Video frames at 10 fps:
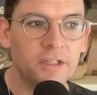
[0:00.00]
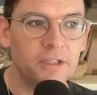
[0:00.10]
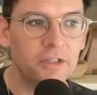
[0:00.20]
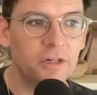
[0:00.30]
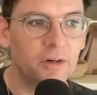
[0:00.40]

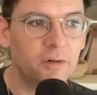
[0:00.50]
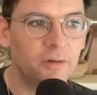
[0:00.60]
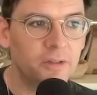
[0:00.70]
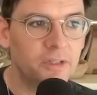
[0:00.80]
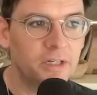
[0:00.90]

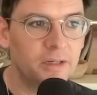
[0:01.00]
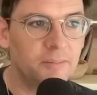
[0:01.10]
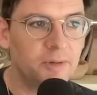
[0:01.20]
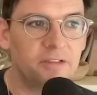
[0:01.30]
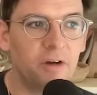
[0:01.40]

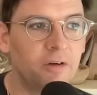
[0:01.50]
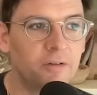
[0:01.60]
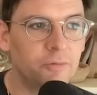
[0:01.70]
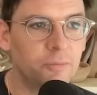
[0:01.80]
adult